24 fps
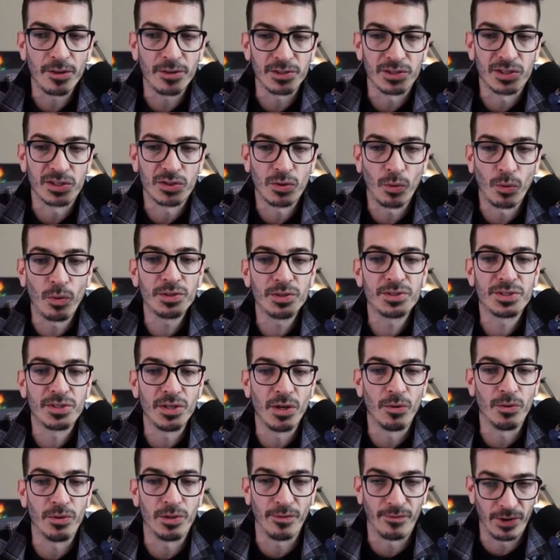the source
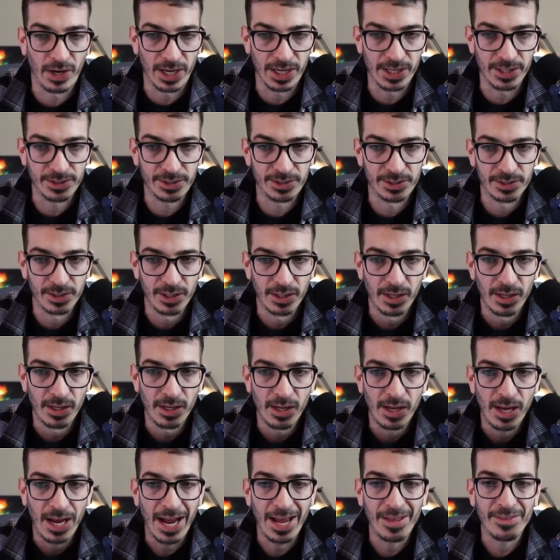node device
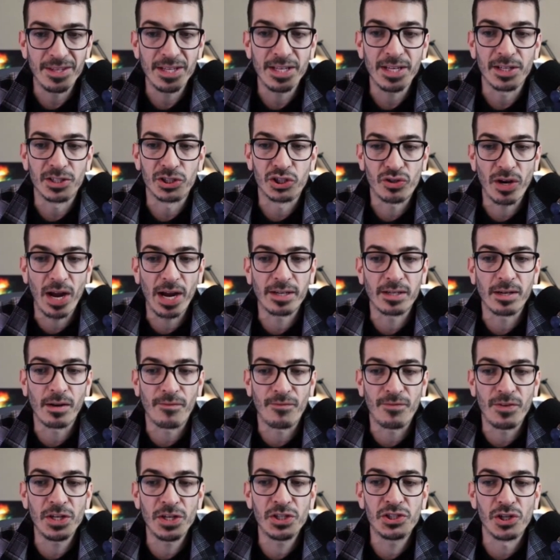and the extracted
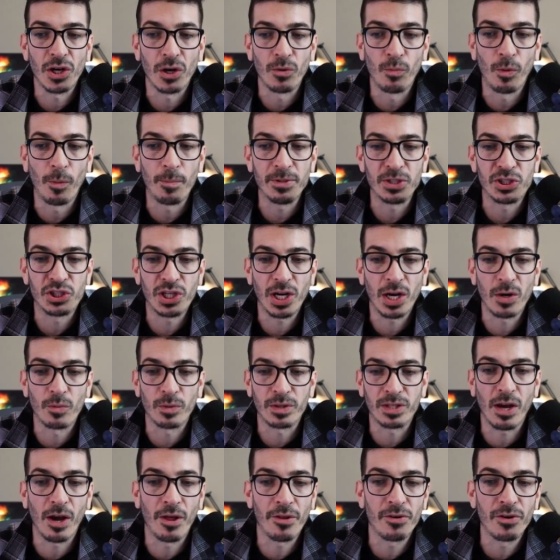feature will be shared with
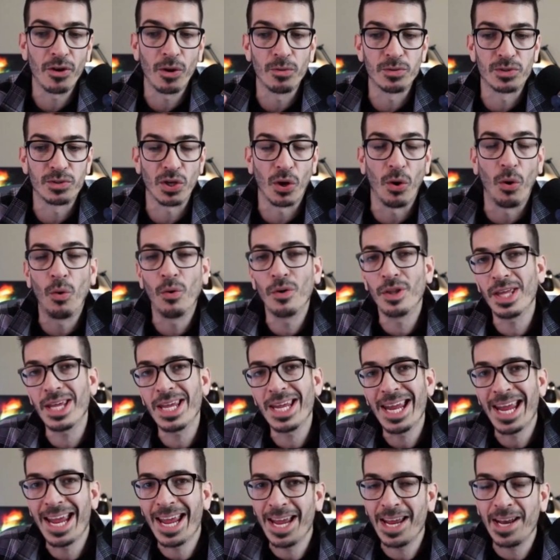the other nodes only
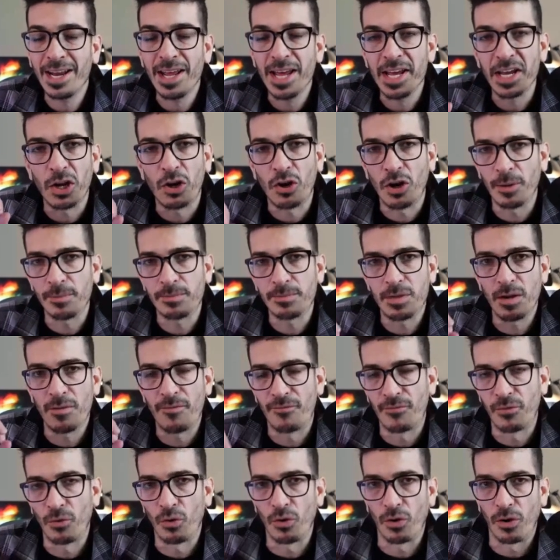in encrypted
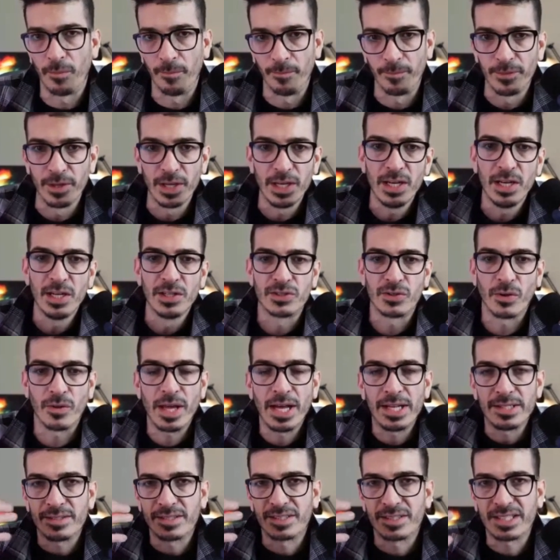form. So
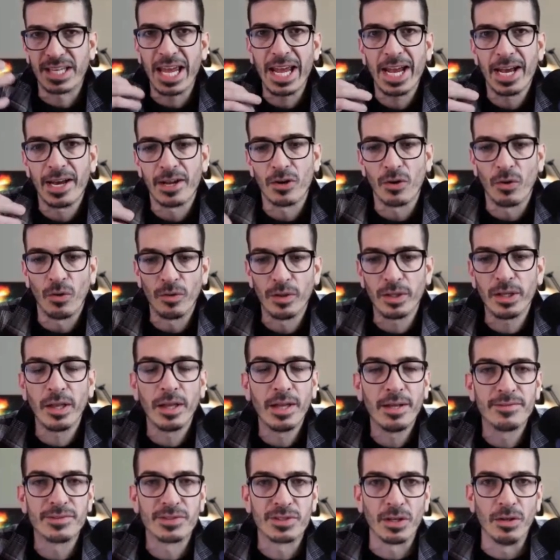that scan only
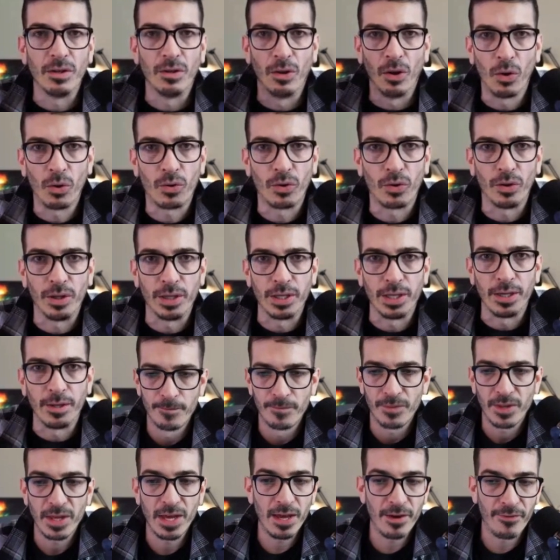lives locally,
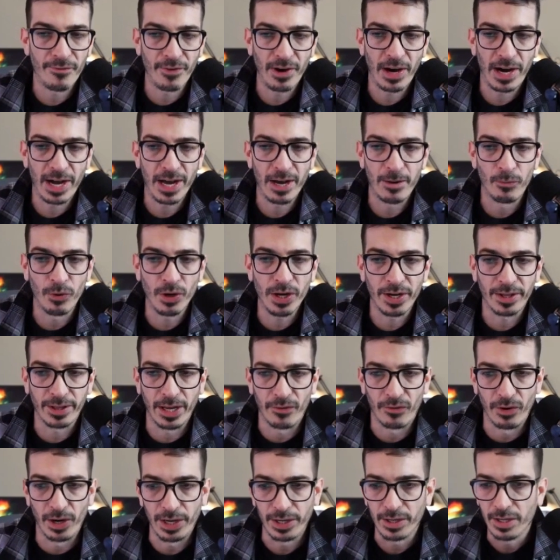if I am reading that
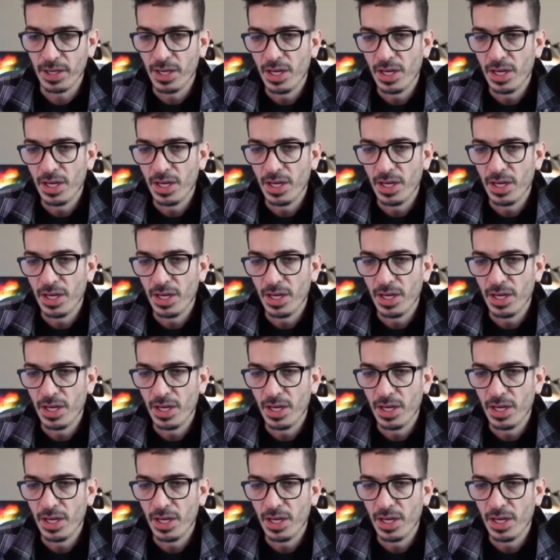right.